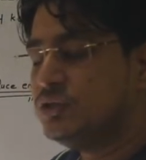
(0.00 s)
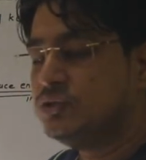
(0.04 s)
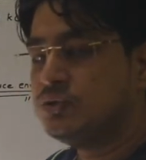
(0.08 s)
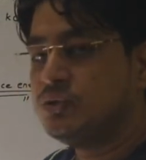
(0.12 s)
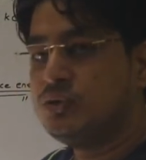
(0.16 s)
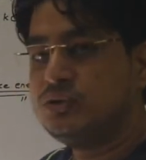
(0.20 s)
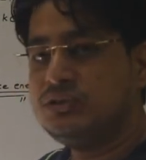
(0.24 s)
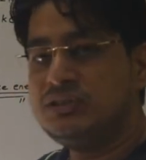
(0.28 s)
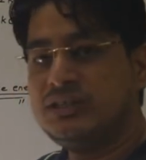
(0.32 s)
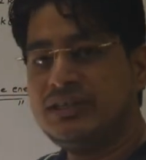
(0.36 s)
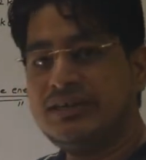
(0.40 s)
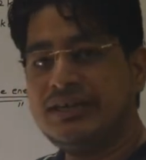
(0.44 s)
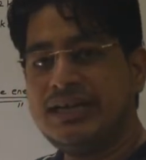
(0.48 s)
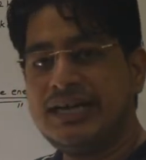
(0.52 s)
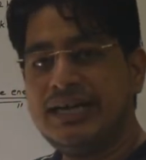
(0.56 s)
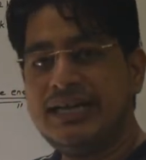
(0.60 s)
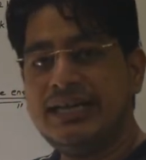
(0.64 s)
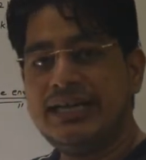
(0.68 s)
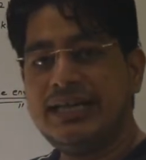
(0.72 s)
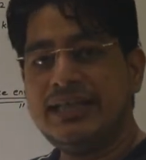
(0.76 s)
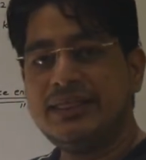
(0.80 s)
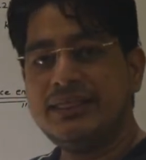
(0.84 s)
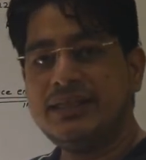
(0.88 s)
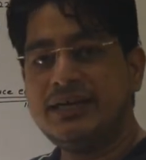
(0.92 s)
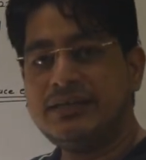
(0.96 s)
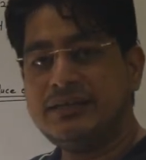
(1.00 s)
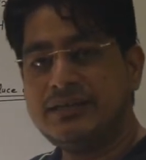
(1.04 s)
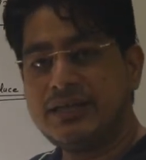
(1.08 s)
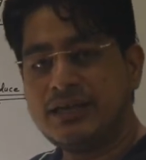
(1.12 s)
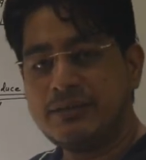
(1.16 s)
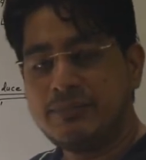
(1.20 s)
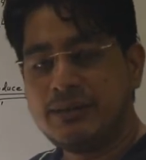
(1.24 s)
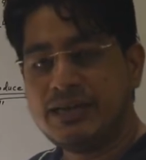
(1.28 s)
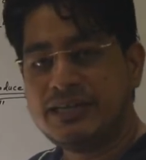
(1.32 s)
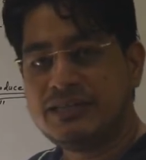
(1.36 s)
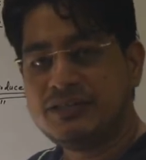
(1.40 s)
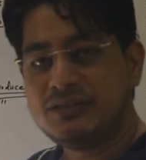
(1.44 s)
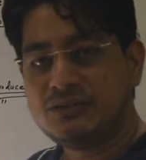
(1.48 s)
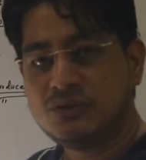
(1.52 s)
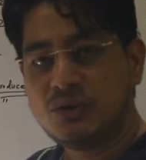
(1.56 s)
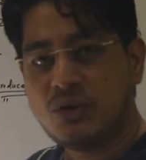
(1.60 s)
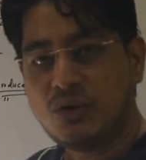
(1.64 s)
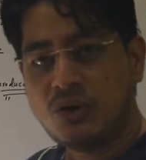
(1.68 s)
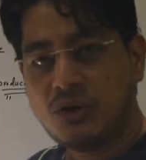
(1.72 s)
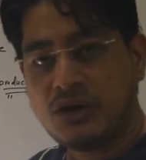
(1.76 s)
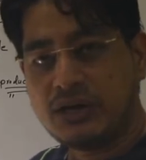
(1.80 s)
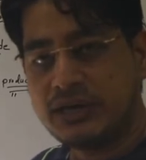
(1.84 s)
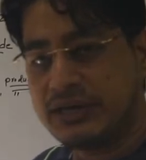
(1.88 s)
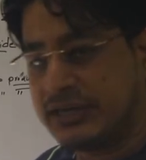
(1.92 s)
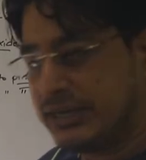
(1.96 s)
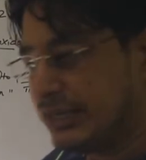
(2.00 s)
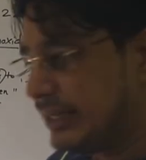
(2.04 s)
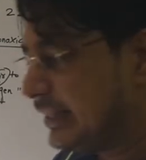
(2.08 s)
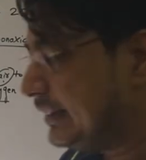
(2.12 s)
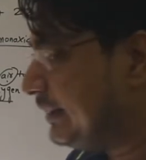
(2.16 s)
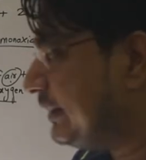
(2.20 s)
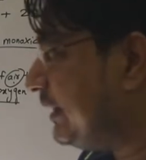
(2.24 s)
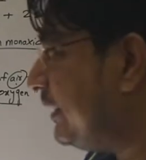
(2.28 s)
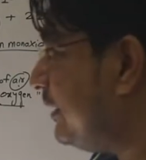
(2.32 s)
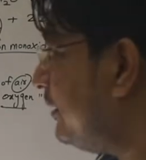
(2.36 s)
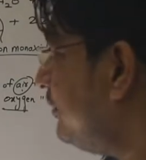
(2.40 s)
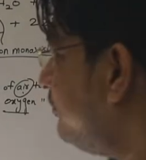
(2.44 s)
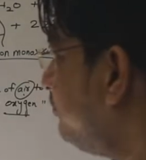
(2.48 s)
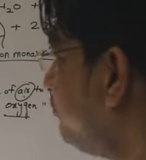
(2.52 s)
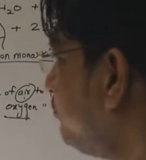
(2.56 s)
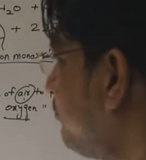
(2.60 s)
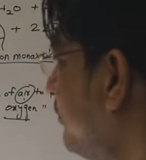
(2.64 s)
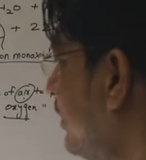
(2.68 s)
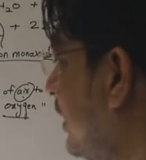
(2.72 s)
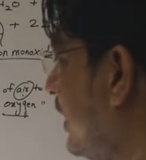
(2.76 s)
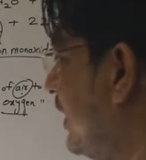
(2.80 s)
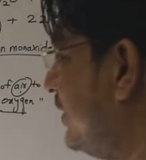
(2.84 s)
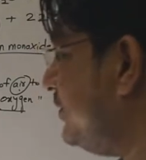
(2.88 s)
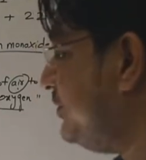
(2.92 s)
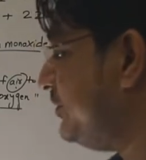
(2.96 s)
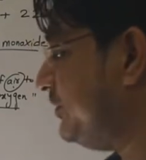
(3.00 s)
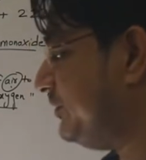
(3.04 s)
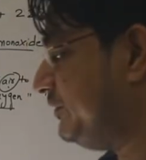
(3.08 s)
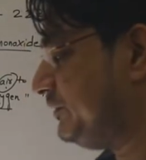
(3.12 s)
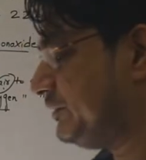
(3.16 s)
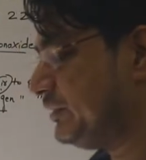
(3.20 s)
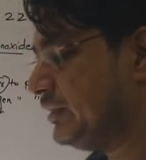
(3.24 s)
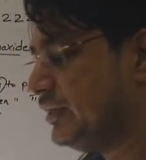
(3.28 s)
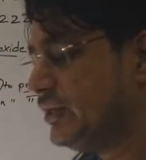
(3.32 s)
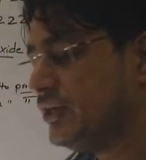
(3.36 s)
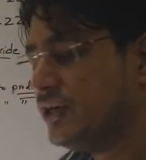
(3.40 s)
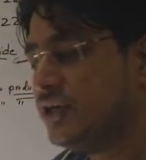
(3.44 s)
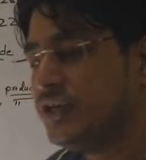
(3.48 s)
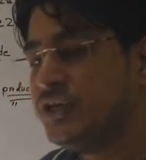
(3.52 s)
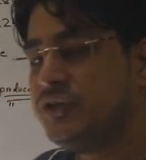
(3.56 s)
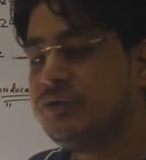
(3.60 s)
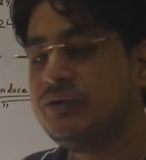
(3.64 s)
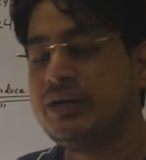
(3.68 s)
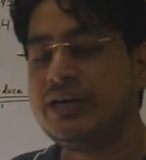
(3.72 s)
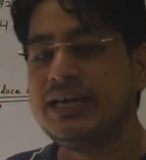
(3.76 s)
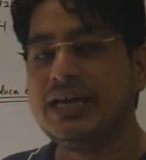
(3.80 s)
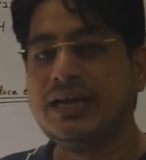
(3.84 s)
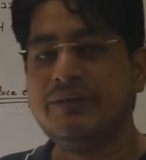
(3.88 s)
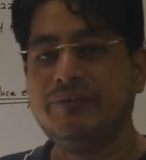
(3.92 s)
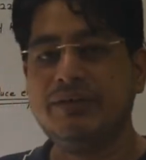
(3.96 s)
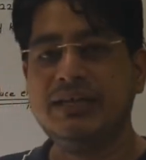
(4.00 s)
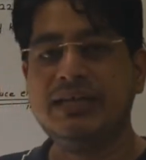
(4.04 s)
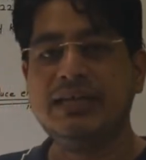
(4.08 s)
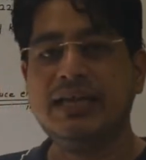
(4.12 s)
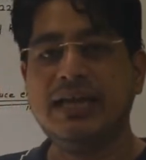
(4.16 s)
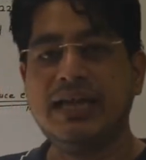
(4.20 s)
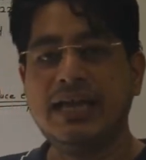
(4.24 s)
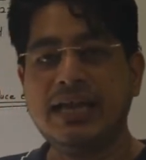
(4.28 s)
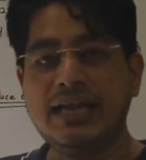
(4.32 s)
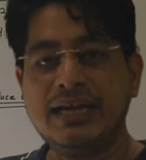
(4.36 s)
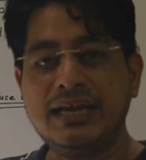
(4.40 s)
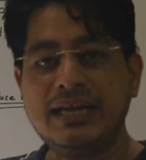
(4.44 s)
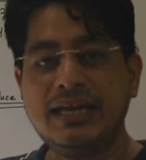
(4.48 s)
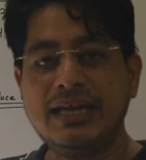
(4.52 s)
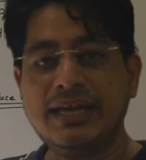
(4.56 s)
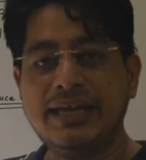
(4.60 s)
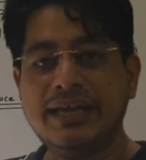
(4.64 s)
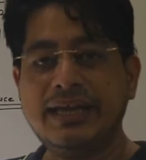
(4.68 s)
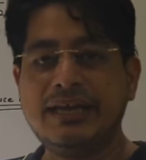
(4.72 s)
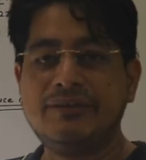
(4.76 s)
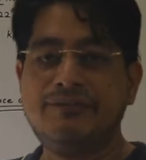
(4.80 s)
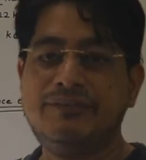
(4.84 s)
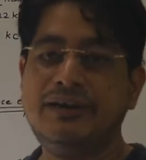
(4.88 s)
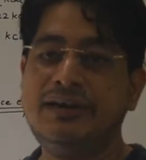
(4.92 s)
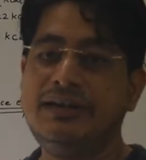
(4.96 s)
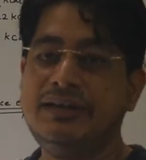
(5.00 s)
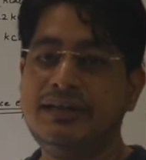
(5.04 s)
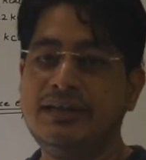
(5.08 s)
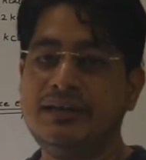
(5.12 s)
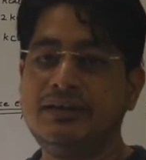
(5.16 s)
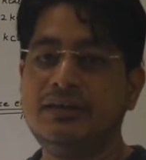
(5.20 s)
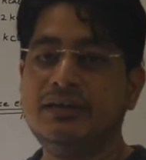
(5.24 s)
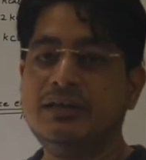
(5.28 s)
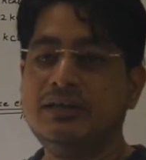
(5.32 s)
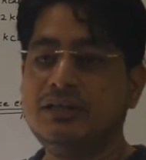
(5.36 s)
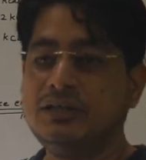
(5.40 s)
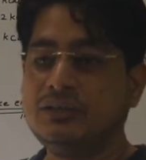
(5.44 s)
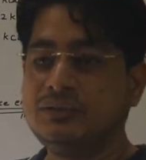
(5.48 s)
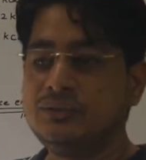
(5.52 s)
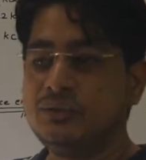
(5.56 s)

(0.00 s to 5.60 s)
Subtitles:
So generally in the turbines or in the engines you are having an air filter,